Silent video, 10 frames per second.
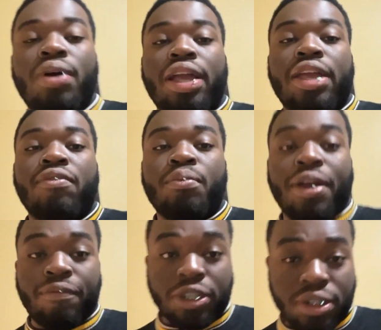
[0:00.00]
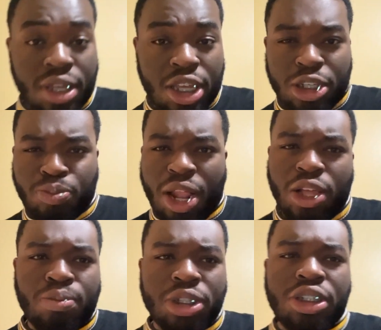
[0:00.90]
what I can eat for breakfast. It's probably
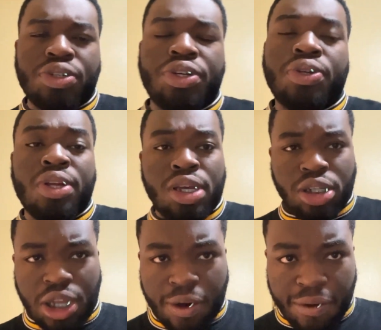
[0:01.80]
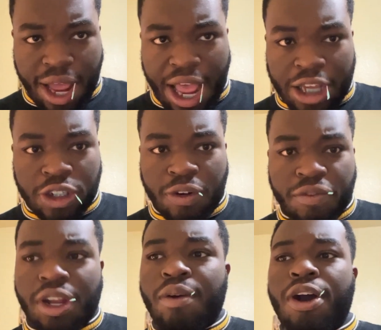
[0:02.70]
gonna be cereal, because I actually don't
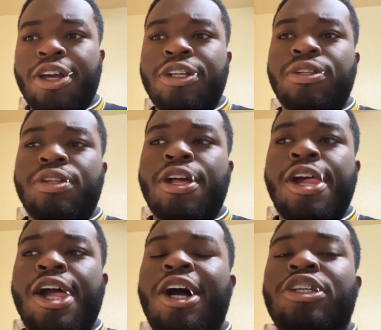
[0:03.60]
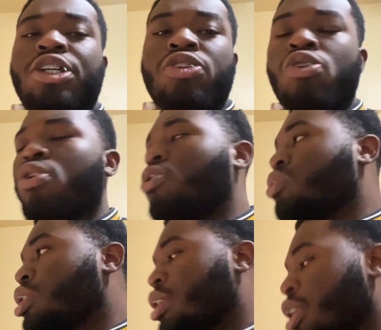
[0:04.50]
feel like walking. I said I was gonna go
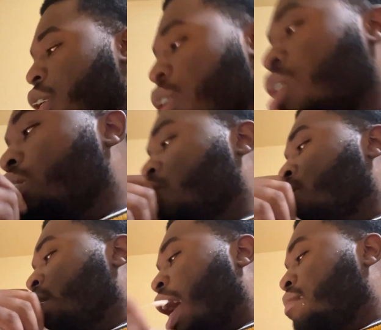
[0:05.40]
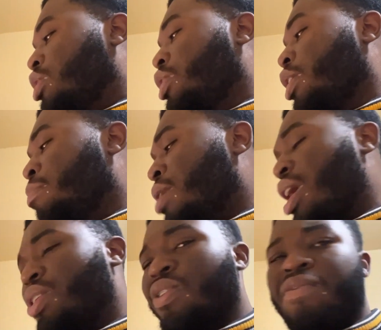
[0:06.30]
to the cafeteria, but I
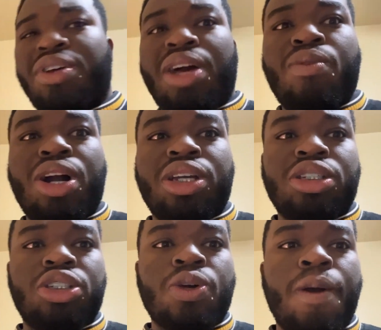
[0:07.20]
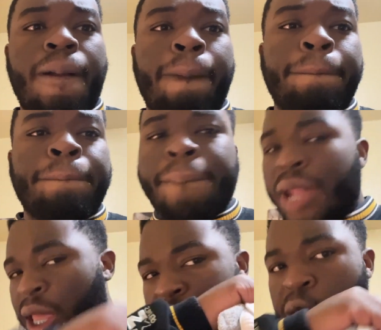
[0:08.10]
don't feel like walking. So
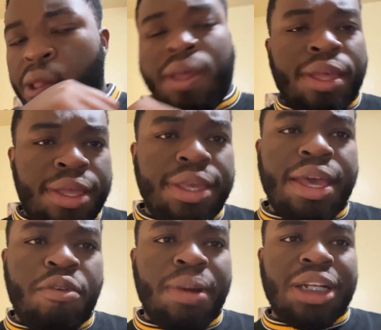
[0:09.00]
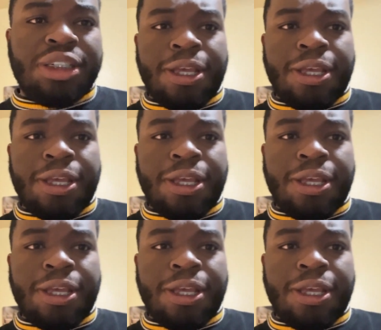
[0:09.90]
yeah, we about to see.